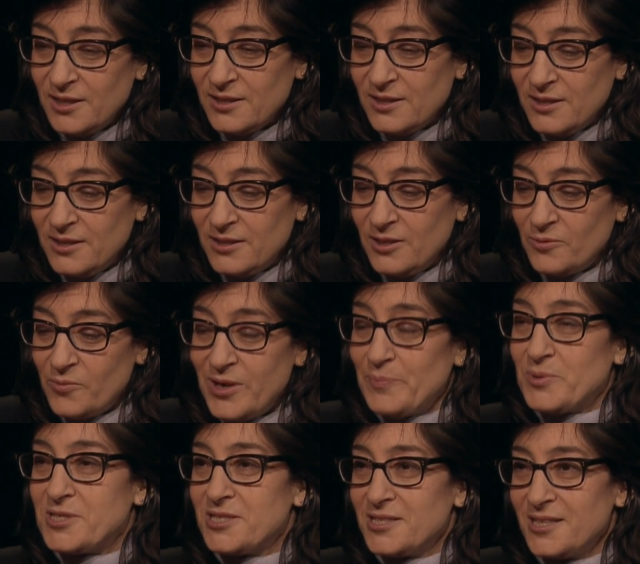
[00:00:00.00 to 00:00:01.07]
the, the
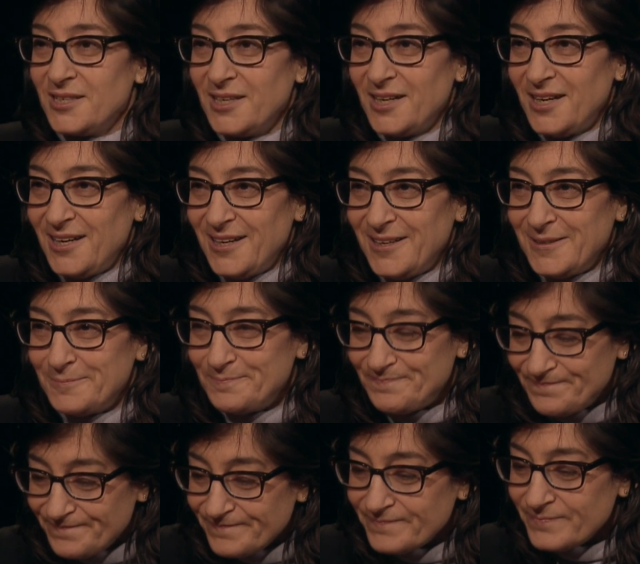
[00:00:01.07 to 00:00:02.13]
whips um,
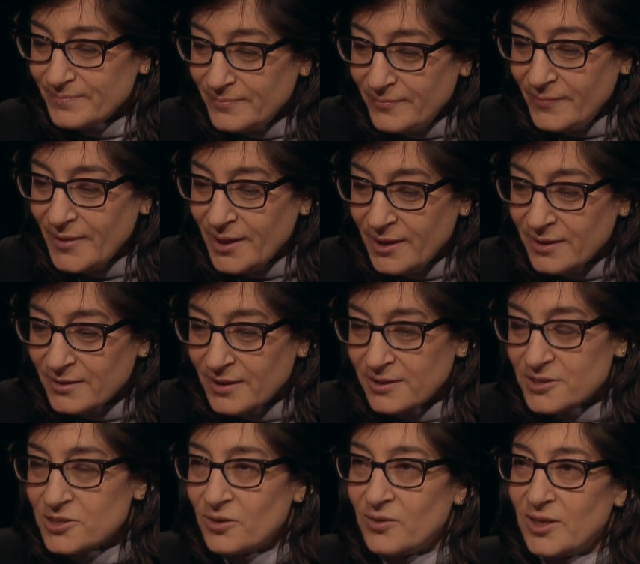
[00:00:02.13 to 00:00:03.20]
and, and
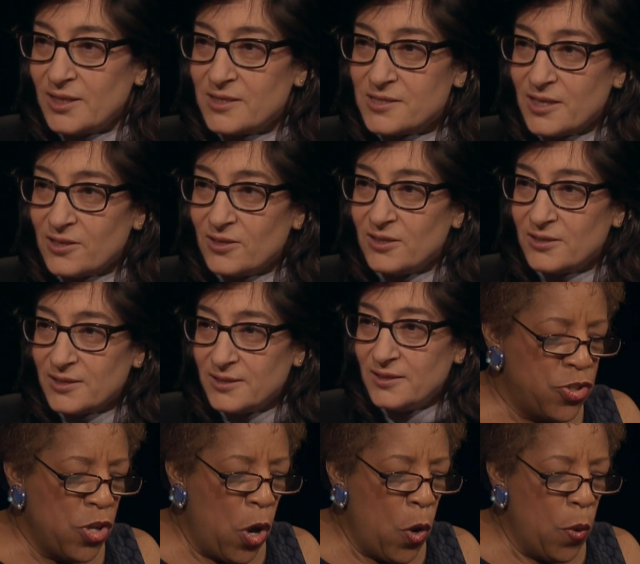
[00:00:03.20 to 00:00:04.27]
so on, as they called it.
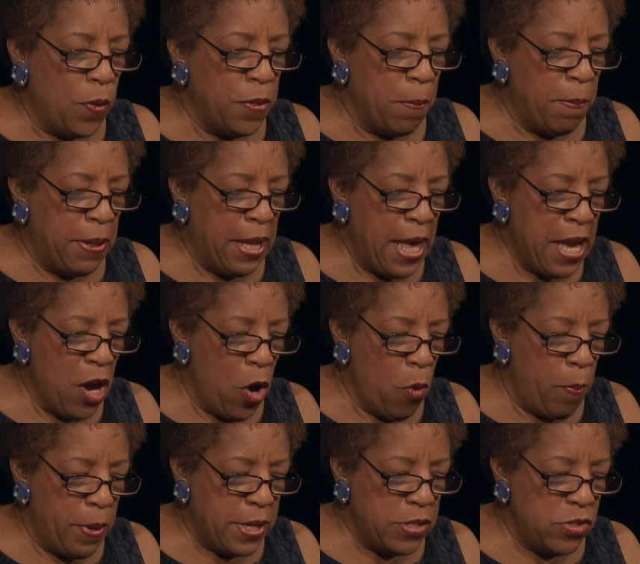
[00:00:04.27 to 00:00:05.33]
So the play
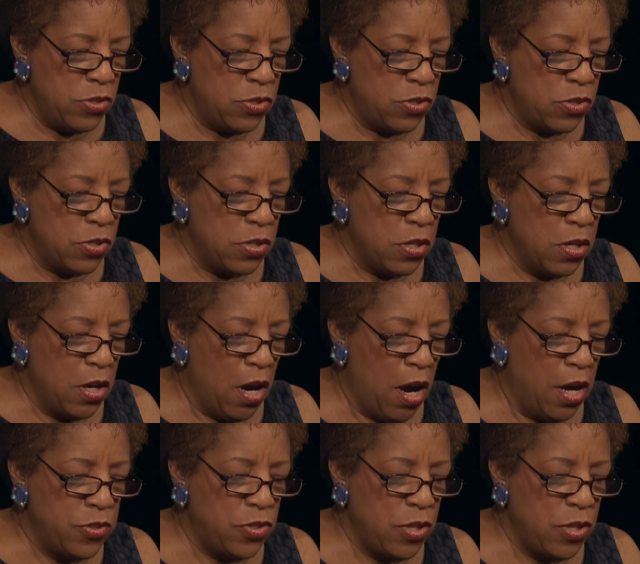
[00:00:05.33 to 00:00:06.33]
opens on